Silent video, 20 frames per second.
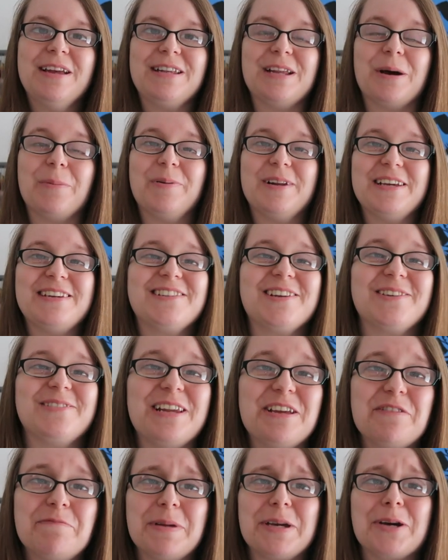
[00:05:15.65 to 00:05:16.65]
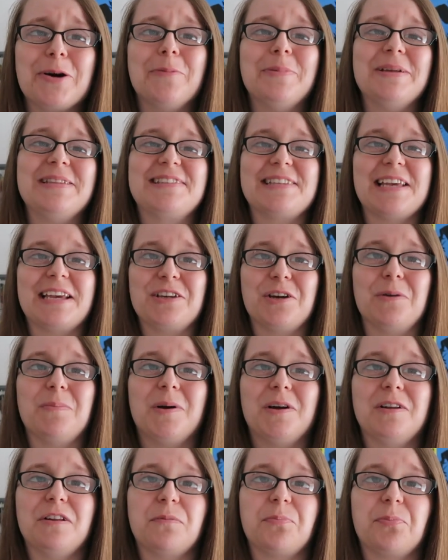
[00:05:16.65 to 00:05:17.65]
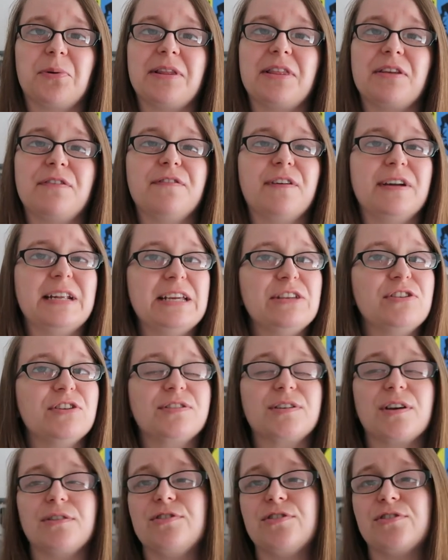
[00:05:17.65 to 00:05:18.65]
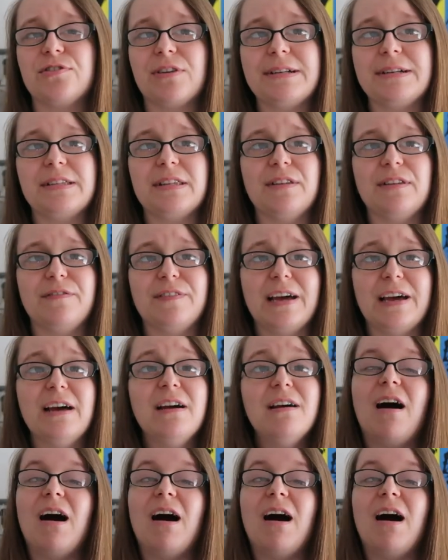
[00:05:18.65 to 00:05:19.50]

Now, please don't leave me comments saying your bird is breathing funny, just go straight to the vet.